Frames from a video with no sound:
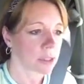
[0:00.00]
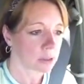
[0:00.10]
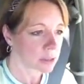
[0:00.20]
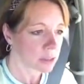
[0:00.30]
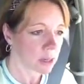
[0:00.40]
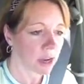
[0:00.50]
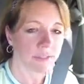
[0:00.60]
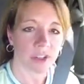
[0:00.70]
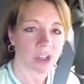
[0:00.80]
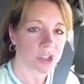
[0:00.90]
so it didn't
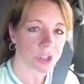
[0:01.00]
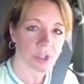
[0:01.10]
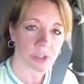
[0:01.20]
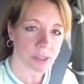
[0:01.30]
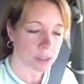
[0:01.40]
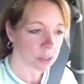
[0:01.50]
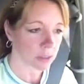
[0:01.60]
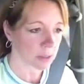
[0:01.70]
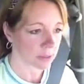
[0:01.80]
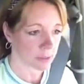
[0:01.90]
have any sugars in it
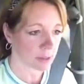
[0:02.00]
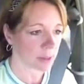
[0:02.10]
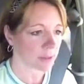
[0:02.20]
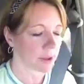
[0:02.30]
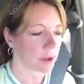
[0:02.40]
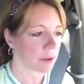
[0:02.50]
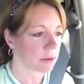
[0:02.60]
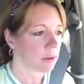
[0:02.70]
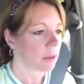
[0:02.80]
or anything like that.